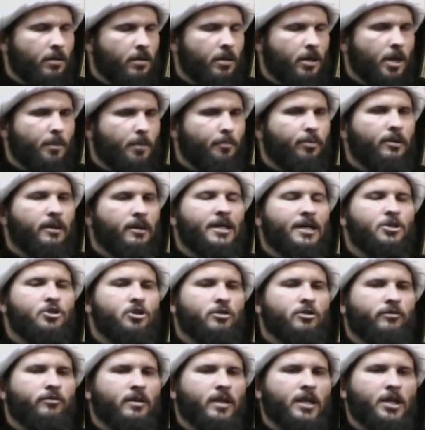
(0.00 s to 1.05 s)
A pledge
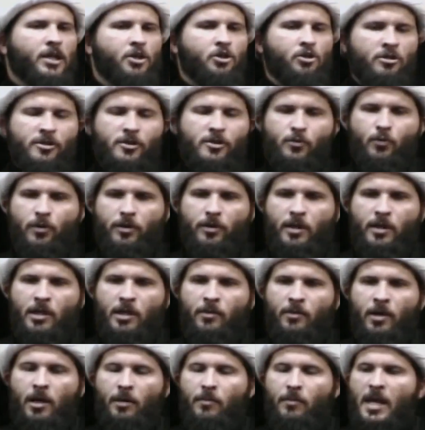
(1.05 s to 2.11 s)
of allegiance with the
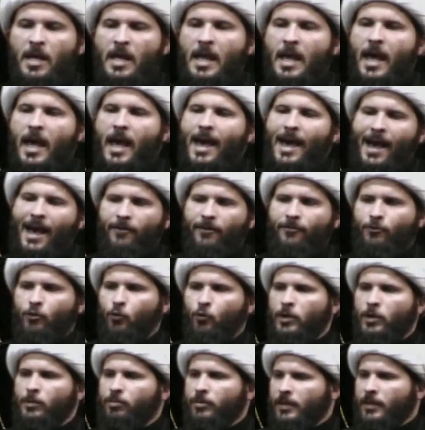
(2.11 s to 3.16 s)
Imam. After
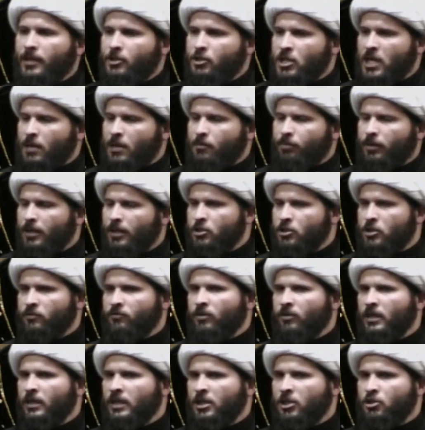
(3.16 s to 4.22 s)
we pledge that pledge of
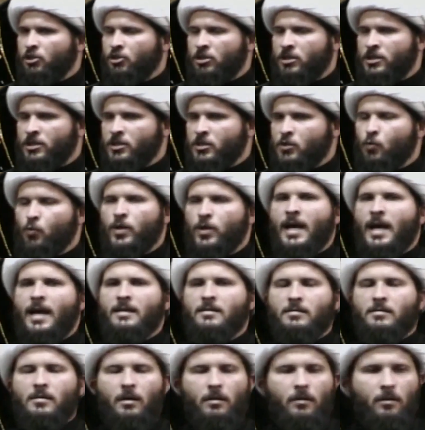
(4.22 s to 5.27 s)
allegiance, we
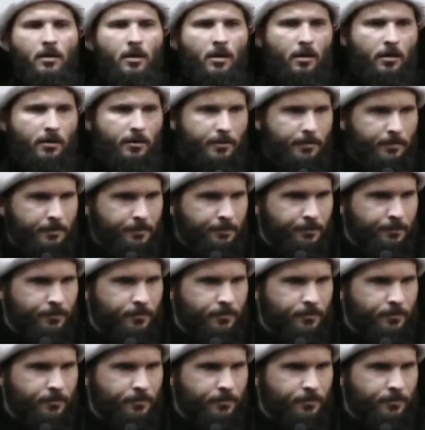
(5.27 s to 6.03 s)
ask Allah,